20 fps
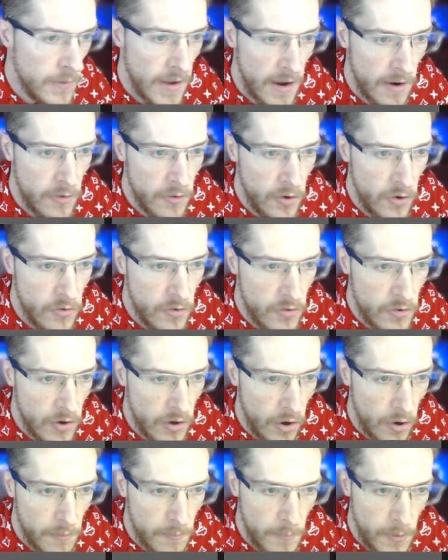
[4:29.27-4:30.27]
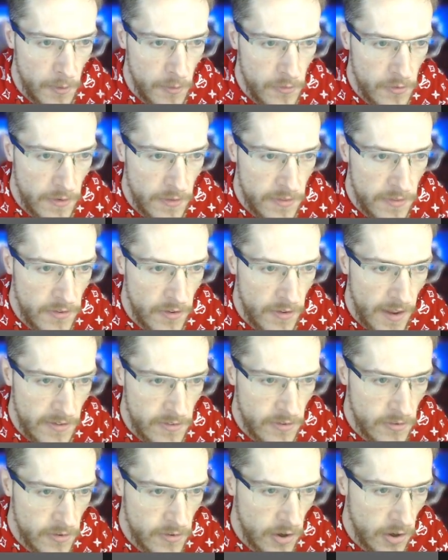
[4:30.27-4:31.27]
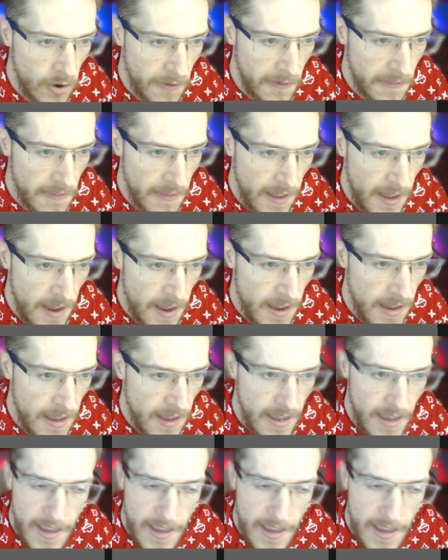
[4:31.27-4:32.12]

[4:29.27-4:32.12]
use his clock move, so that's his clock there.